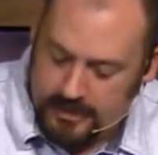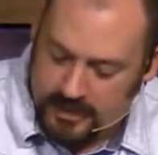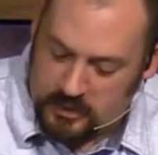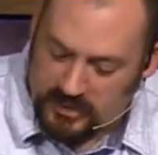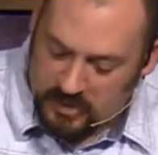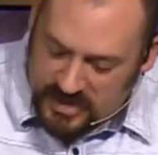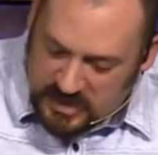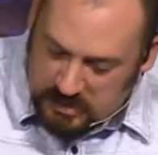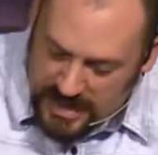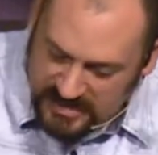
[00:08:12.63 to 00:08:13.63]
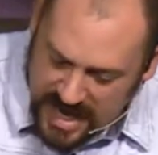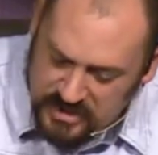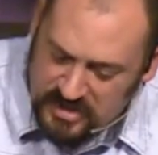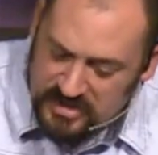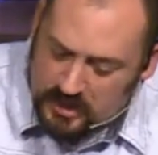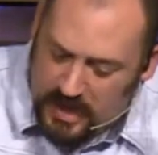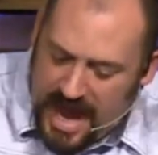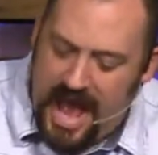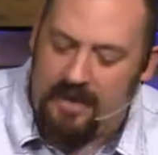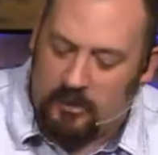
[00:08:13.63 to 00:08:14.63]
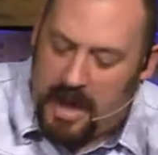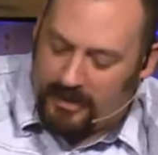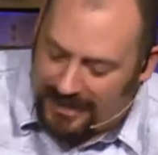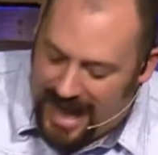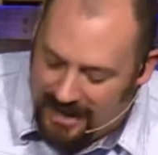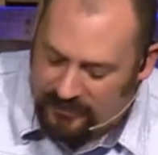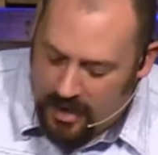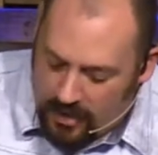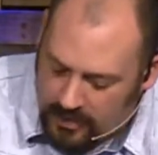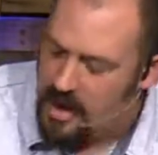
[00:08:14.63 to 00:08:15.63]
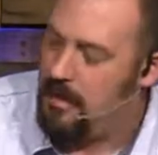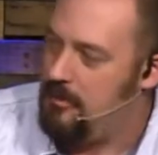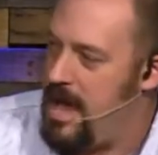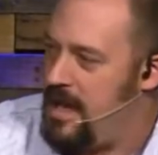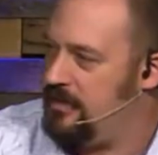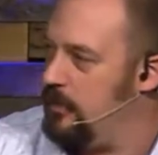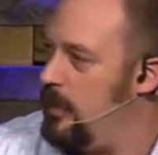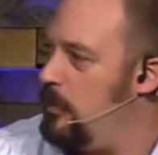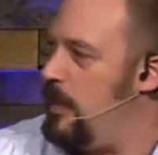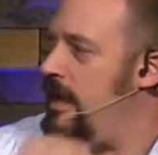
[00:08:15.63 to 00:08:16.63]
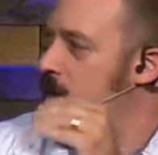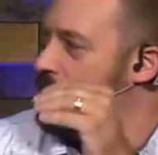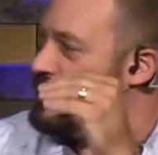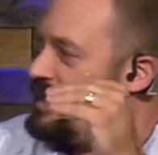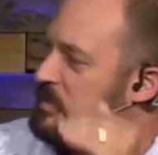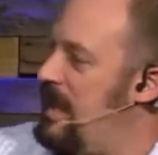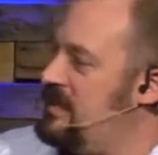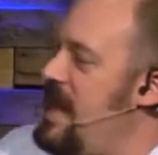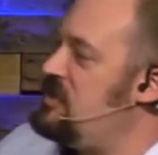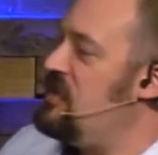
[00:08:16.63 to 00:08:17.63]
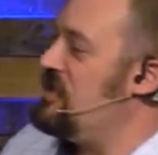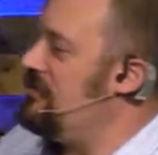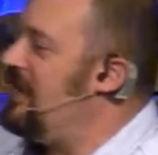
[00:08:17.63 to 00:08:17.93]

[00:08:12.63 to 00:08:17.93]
It's when those expectations that we have about life are not met. And when those expectations of